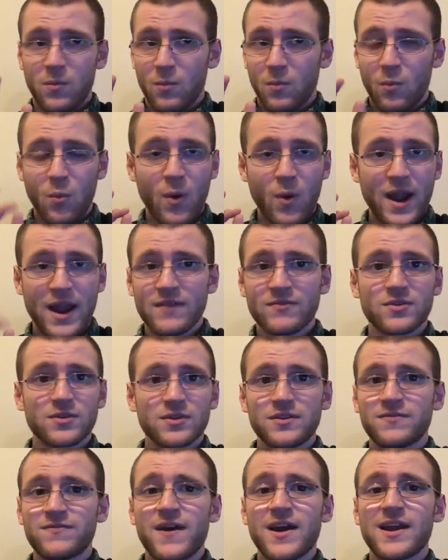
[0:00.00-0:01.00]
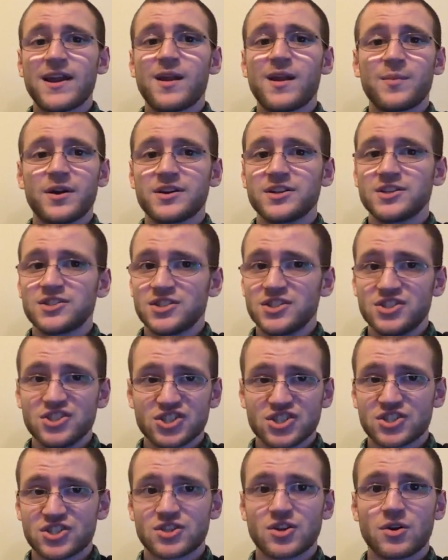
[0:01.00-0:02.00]
whenever you find out about EDC,
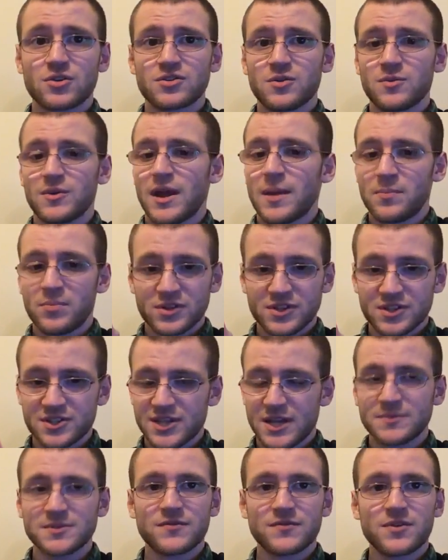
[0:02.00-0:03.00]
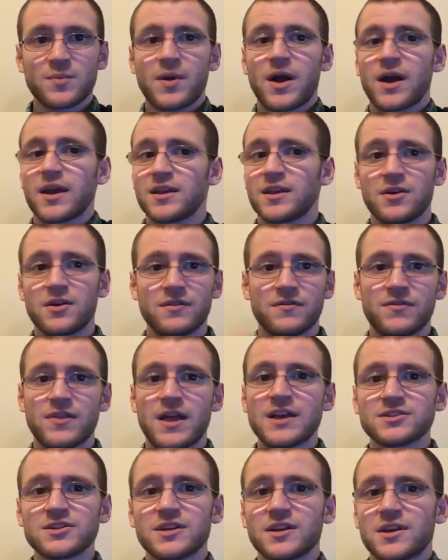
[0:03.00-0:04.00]
just start doing that. Put the same stuff in your pocket. You carry your
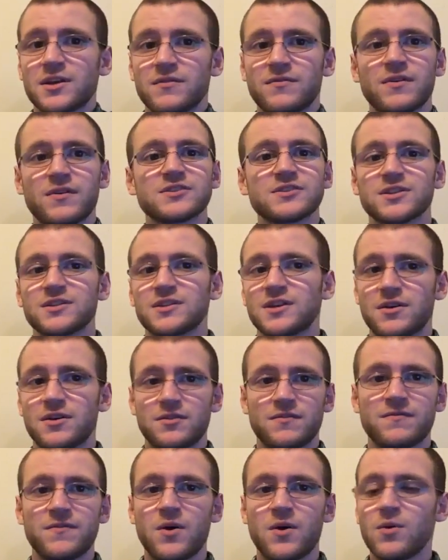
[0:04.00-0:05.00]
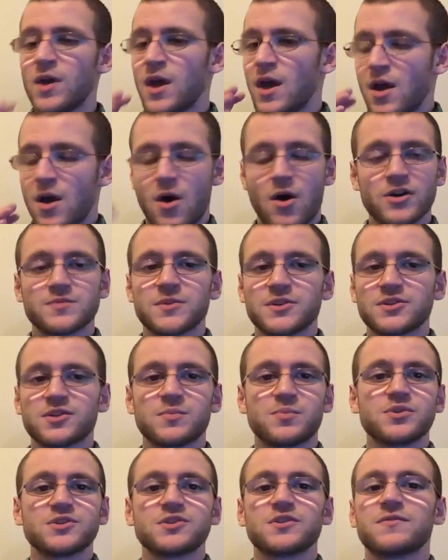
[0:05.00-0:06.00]
flashlight, carry your phone. Always make sure
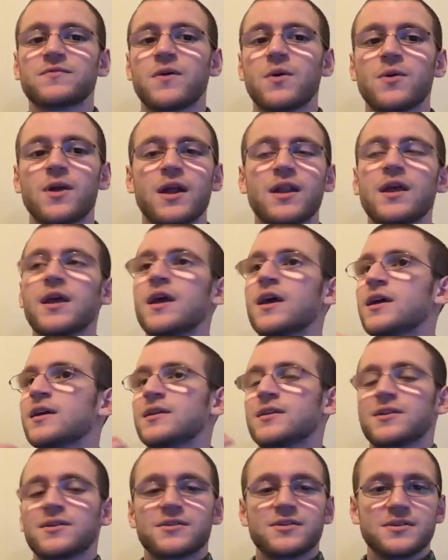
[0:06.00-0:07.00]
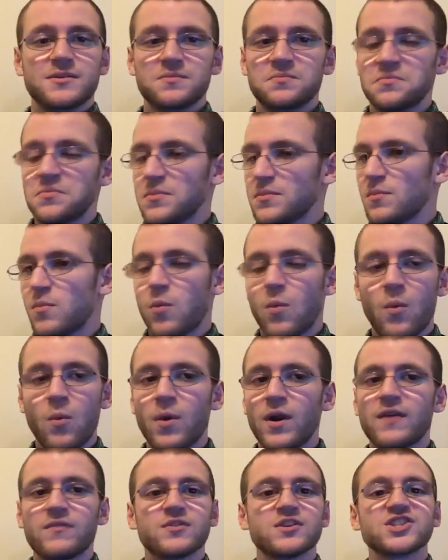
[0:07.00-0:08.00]
to put your phone on. Carry
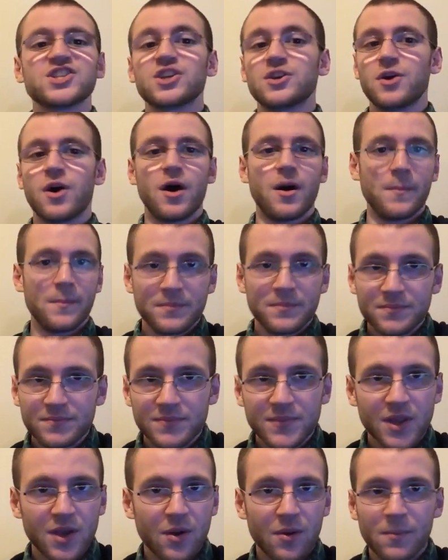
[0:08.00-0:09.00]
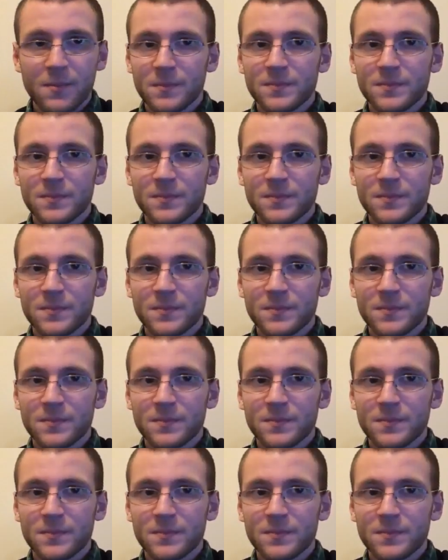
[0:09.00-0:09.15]
whatever it is, gum. You know,